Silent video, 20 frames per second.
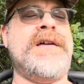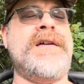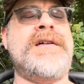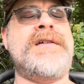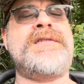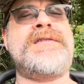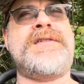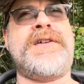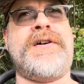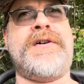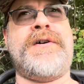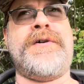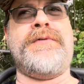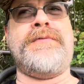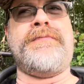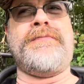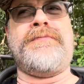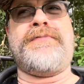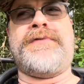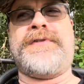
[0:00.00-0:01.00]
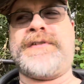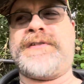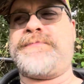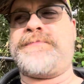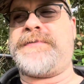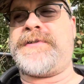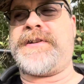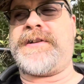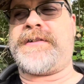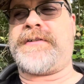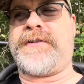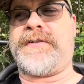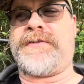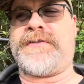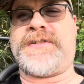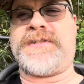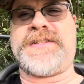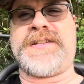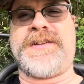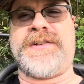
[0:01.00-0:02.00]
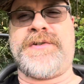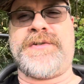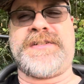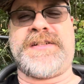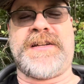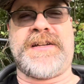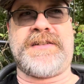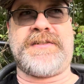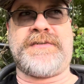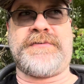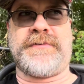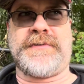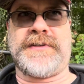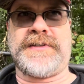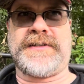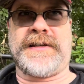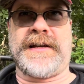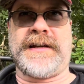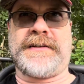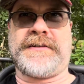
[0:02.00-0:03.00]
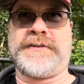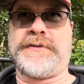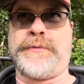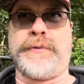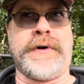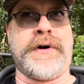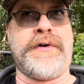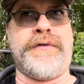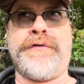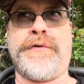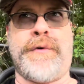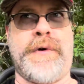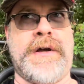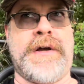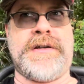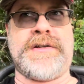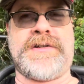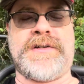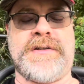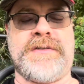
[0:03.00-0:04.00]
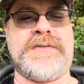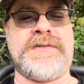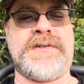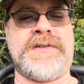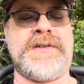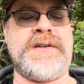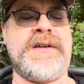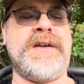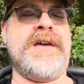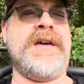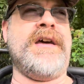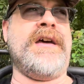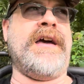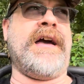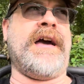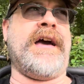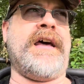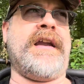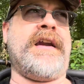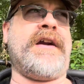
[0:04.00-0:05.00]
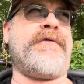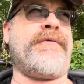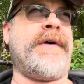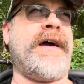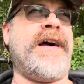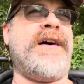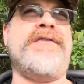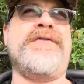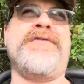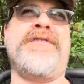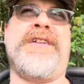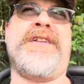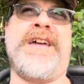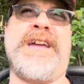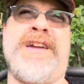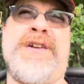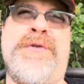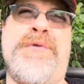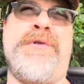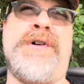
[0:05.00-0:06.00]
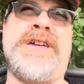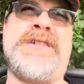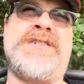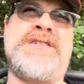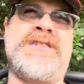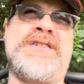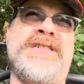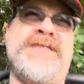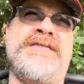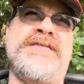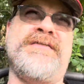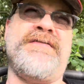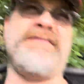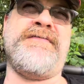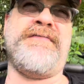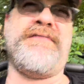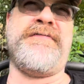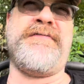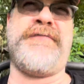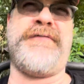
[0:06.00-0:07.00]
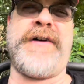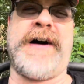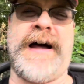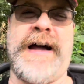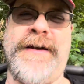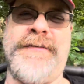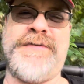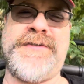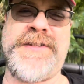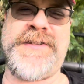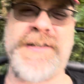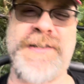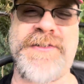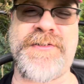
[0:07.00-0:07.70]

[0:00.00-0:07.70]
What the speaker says: So this particular skills test was like 12 questions. And around like question 5, 6,